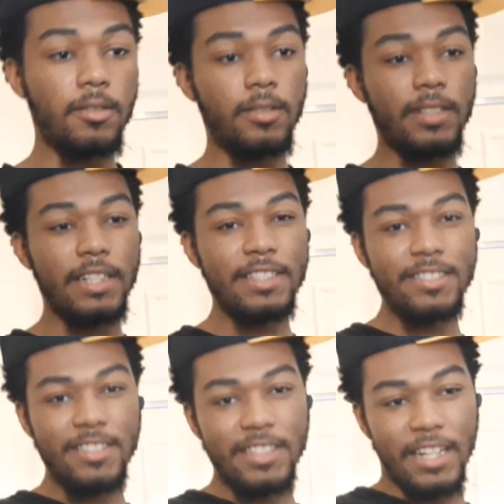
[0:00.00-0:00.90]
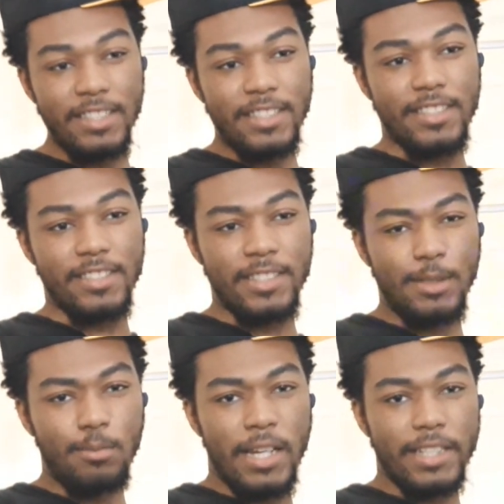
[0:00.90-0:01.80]
Hey, you see, I just lean
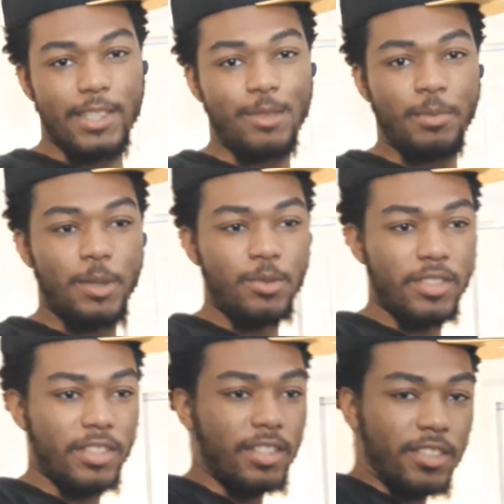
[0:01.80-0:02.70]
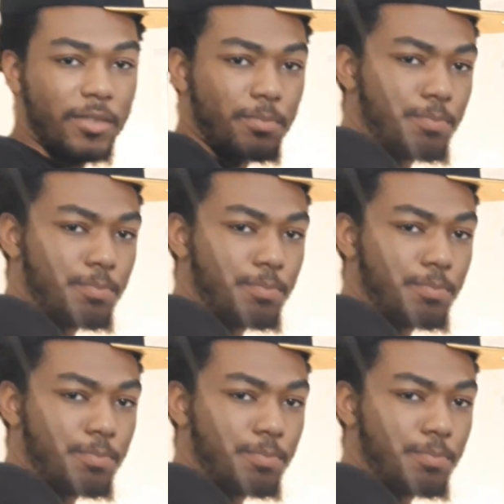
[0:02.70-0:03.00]
back and the music just.